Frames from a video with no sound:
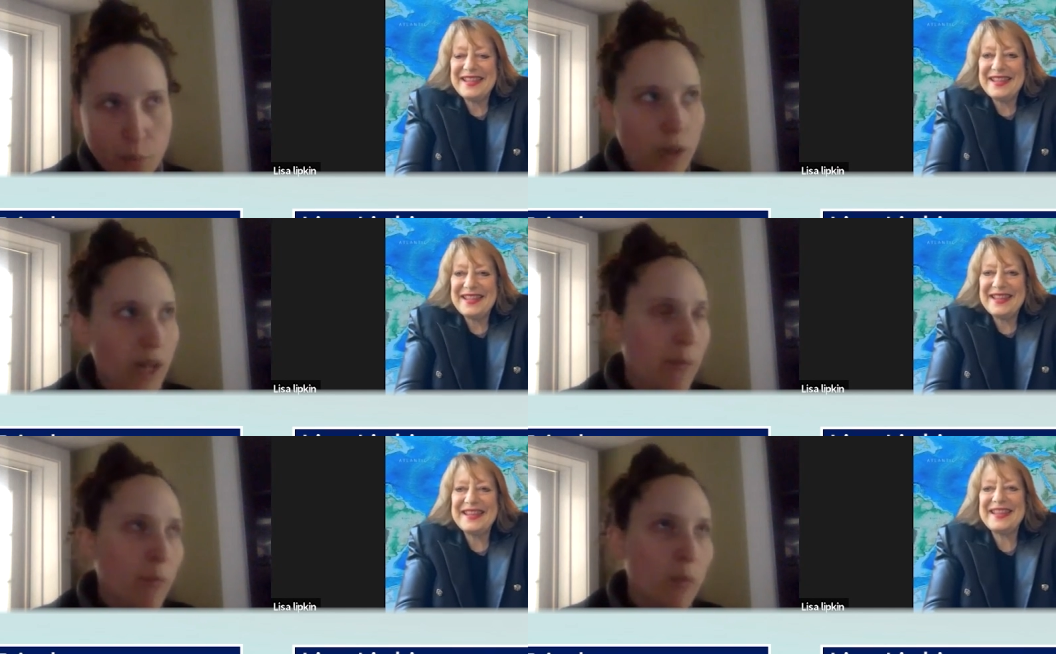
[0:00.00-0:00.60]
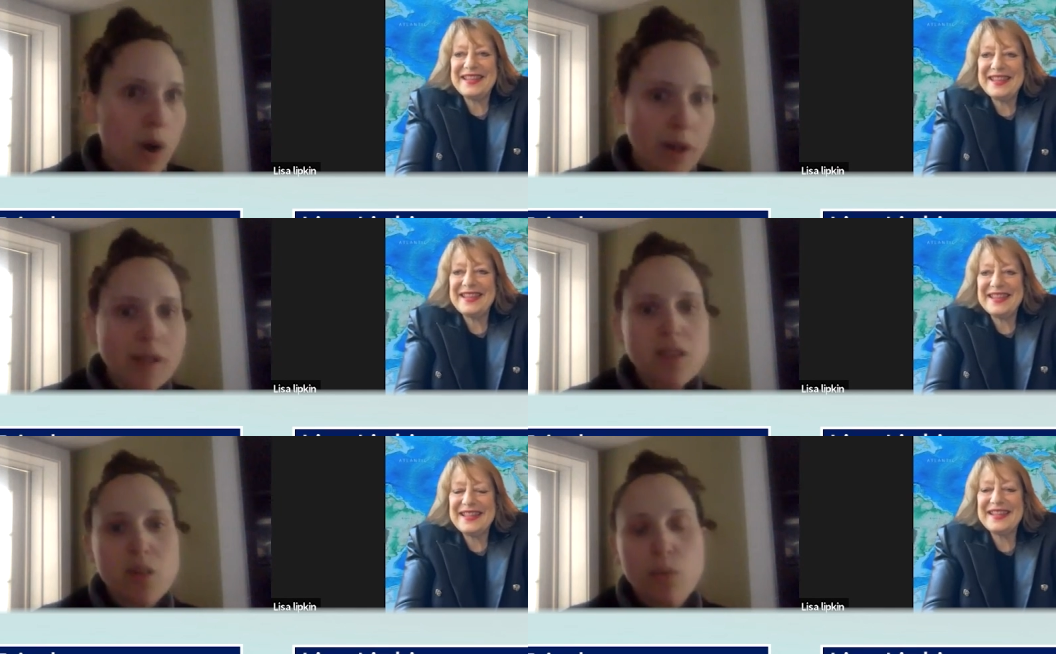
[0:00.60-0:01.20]
Speaker 1: What I'm
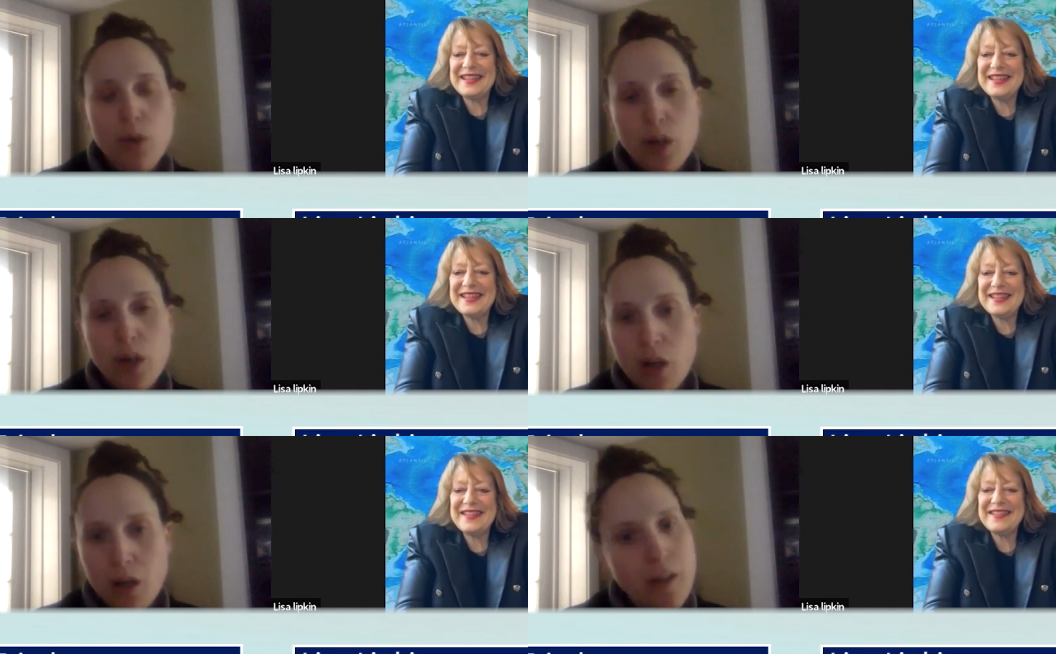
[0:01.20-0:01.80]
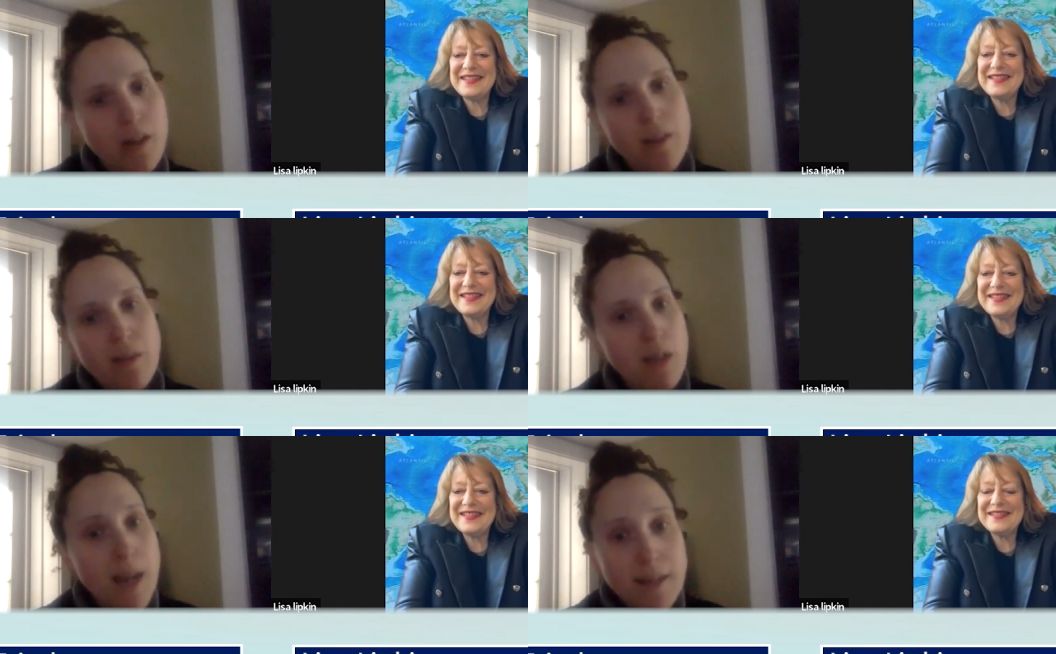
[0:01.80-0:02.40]
wanting to work on in
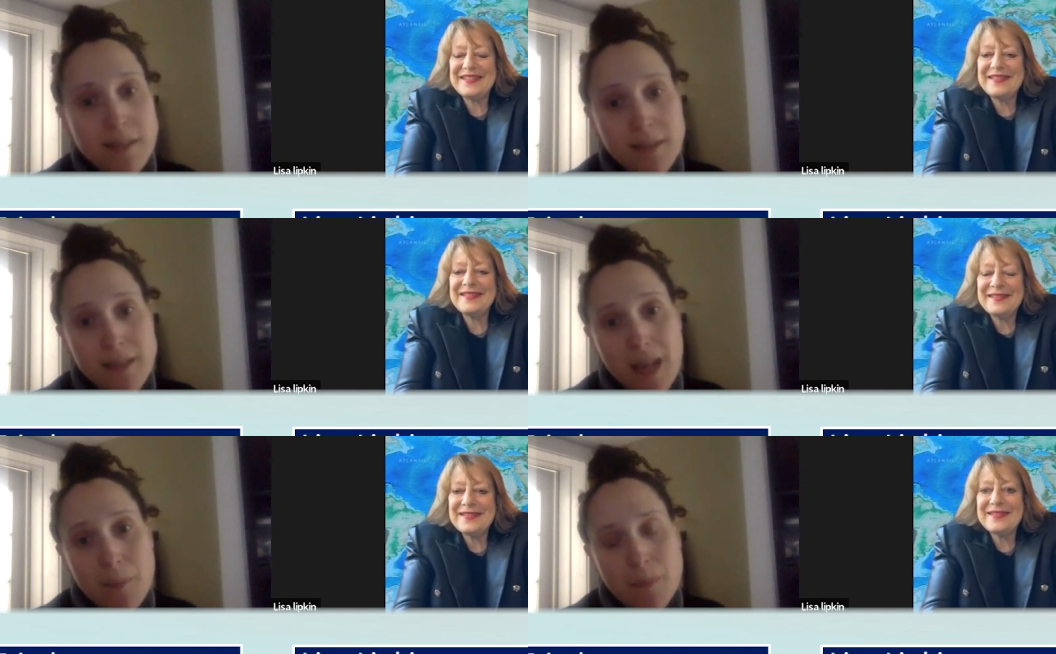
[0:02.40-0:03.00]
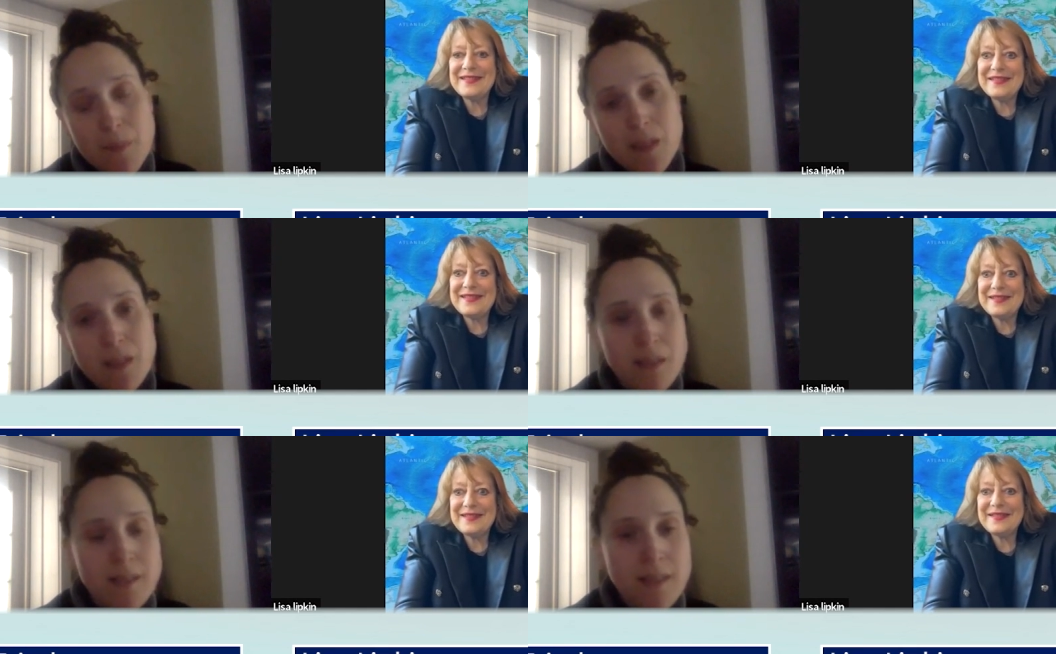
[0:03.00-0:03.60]
the next steps
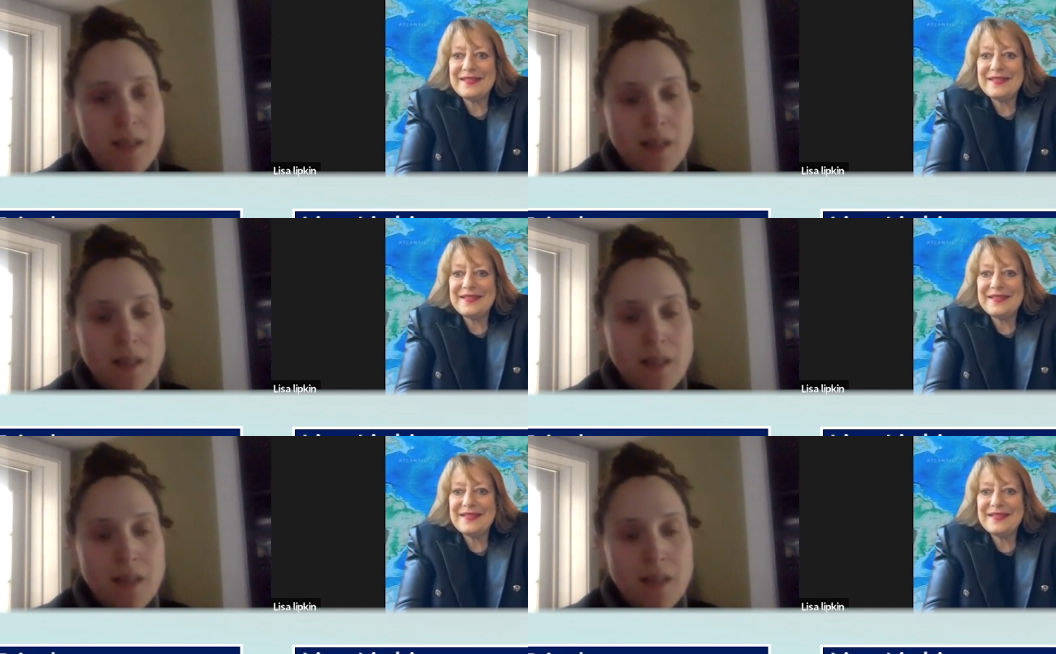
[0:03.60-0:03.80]
is